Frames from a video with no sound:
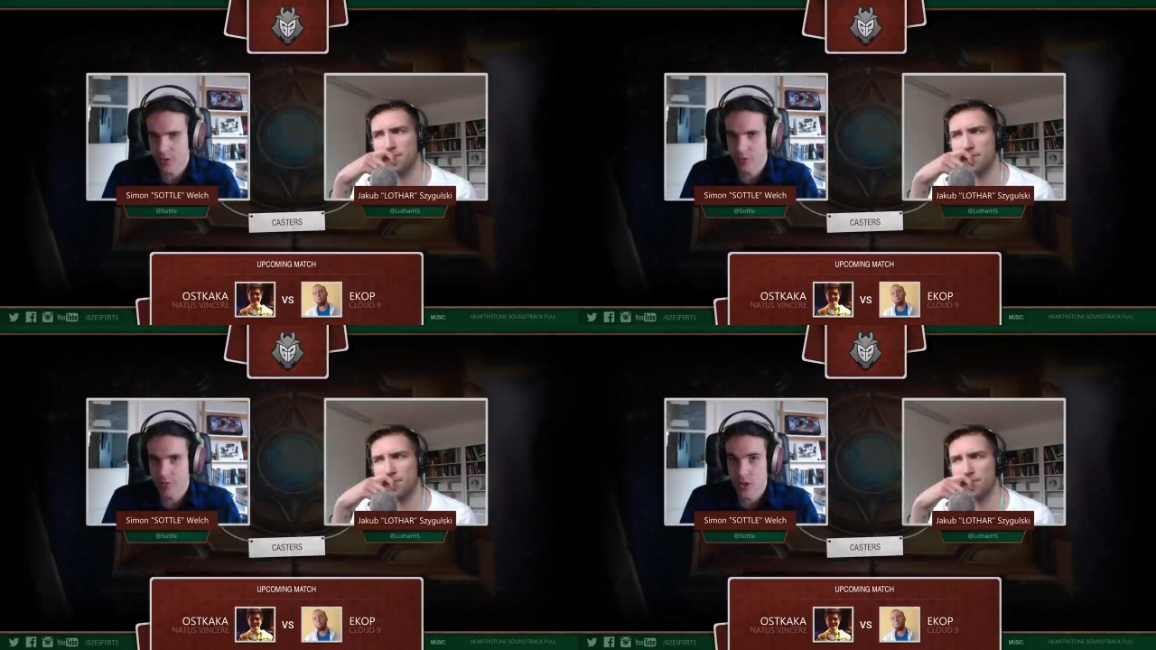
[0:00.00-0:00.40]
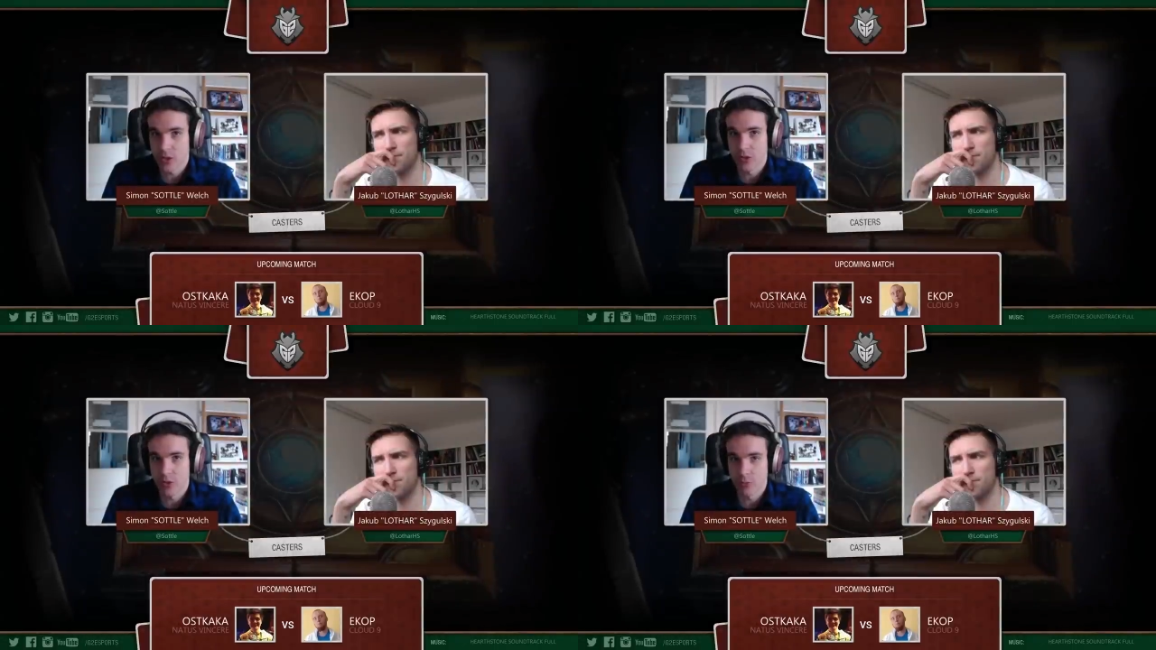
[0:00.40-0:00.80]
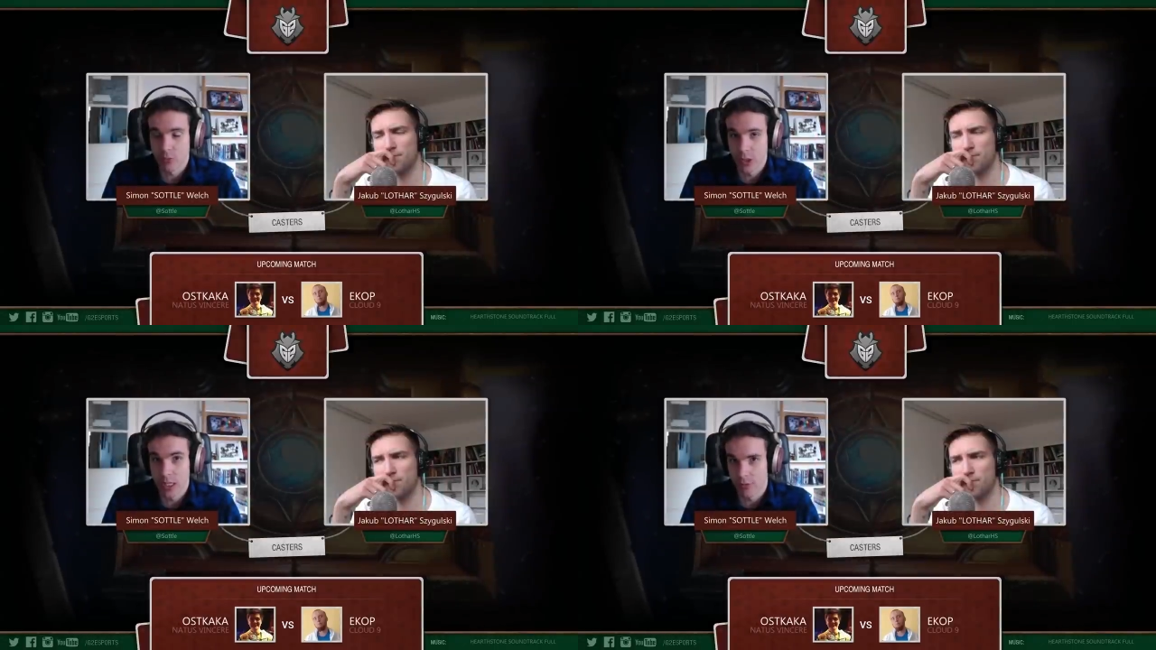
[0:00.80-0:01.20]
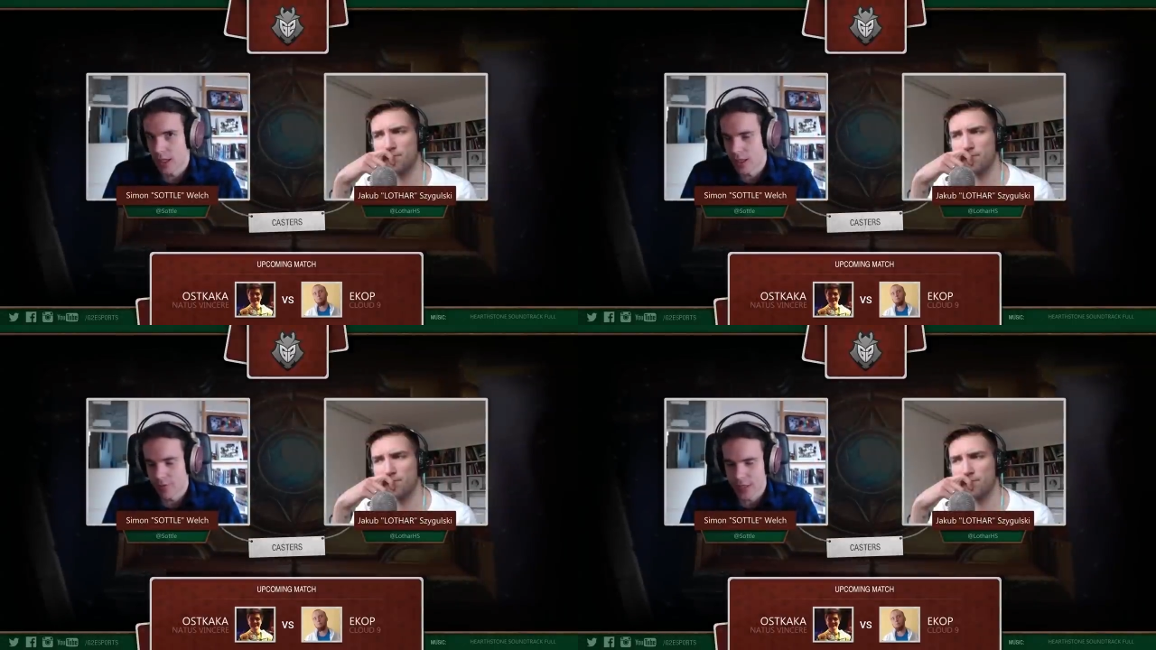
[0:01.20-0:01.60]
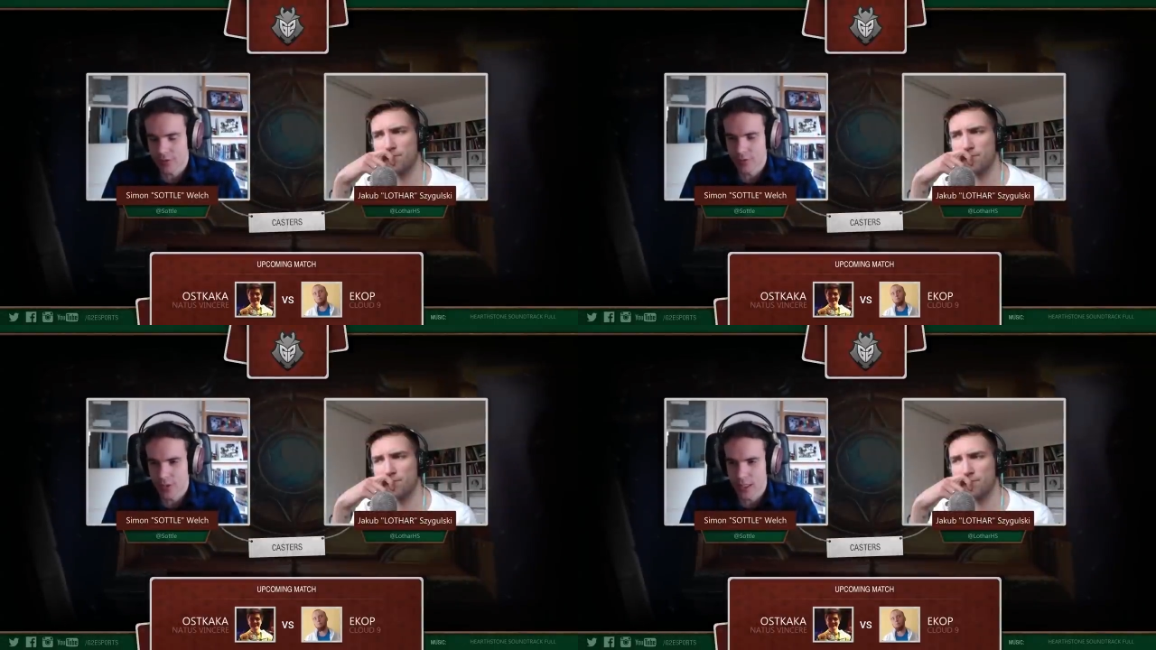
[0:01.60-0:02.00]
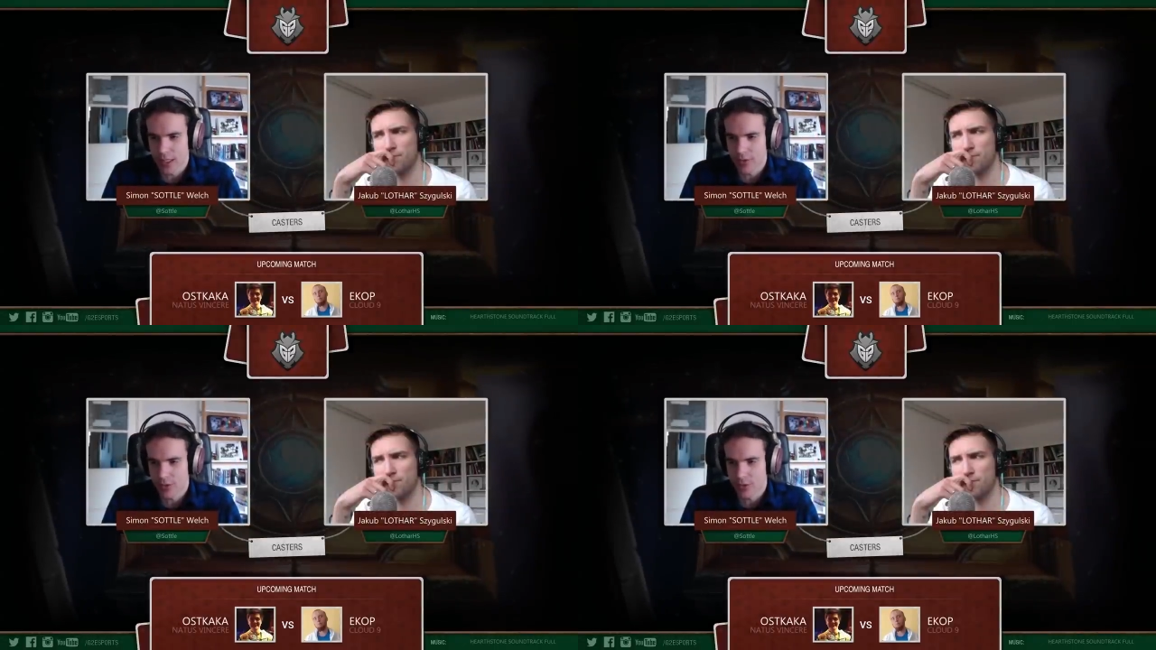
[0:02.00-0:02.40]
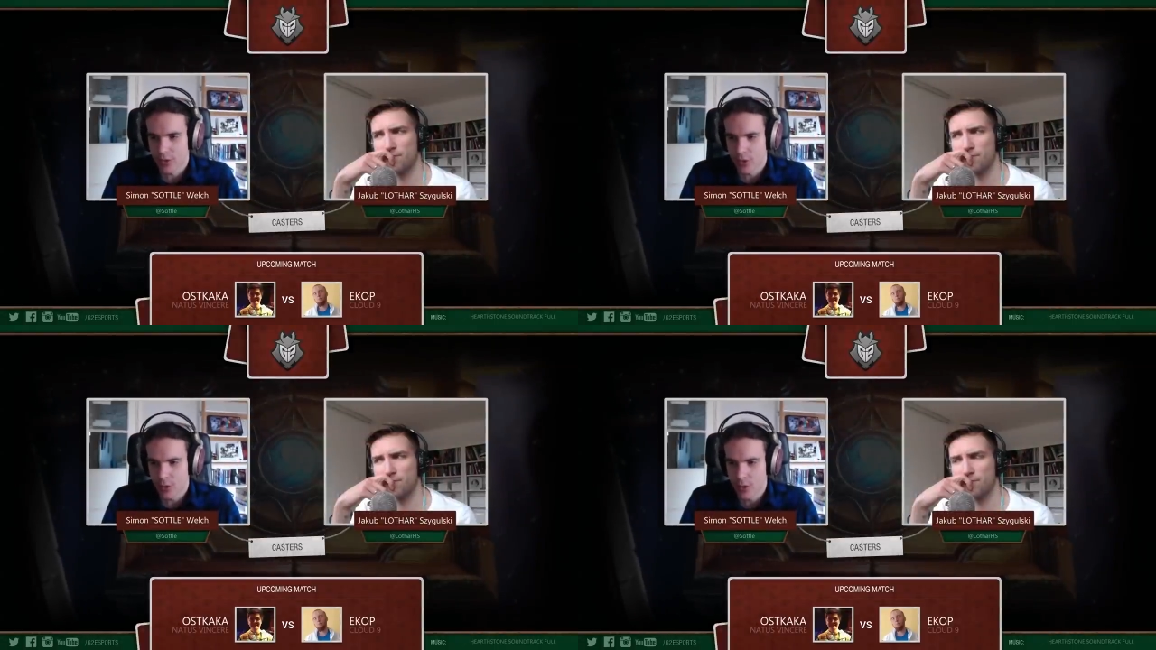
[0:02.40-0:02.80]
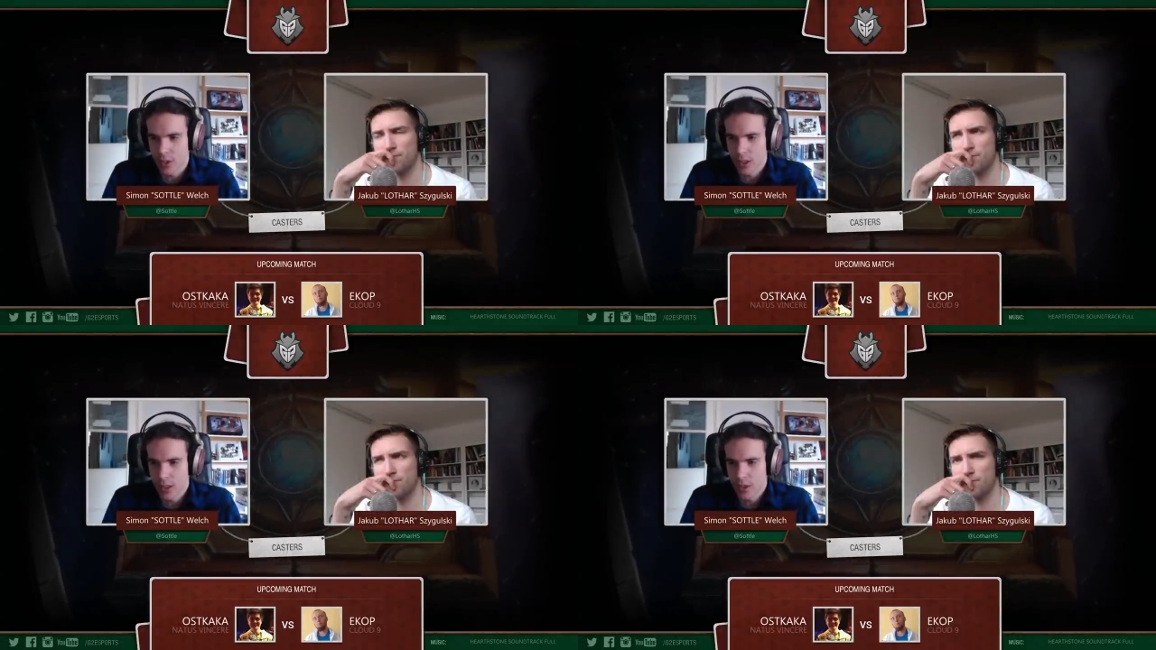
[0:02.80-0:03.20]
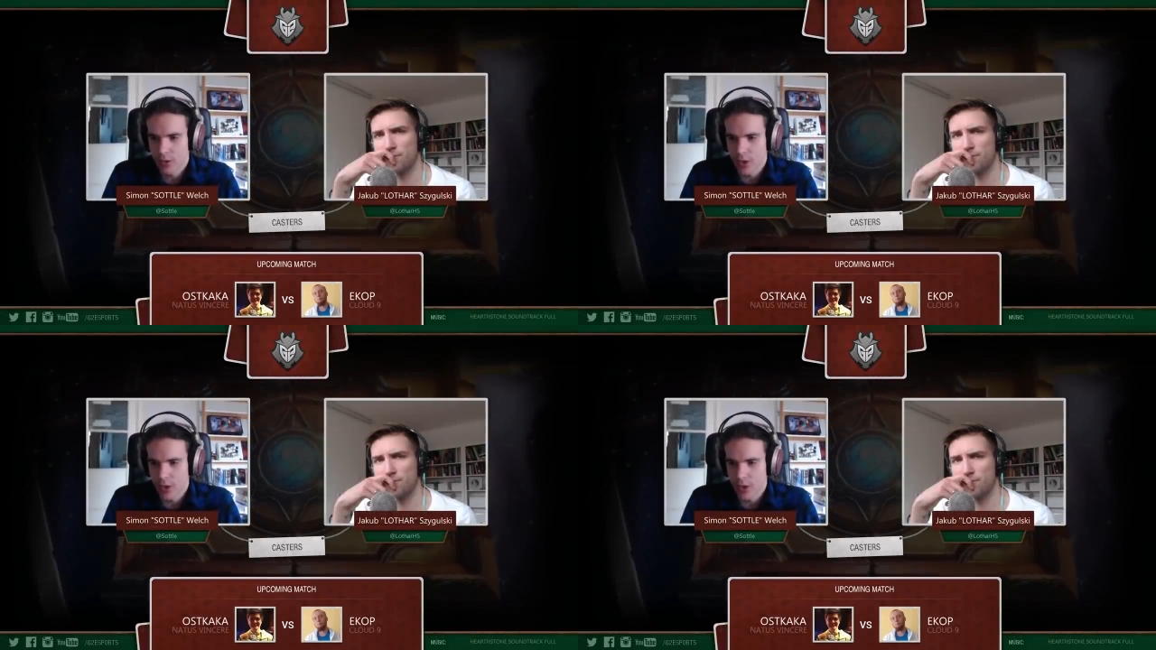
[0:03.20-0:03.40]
Speaker 1: decks that functions really really effectively against Zoo.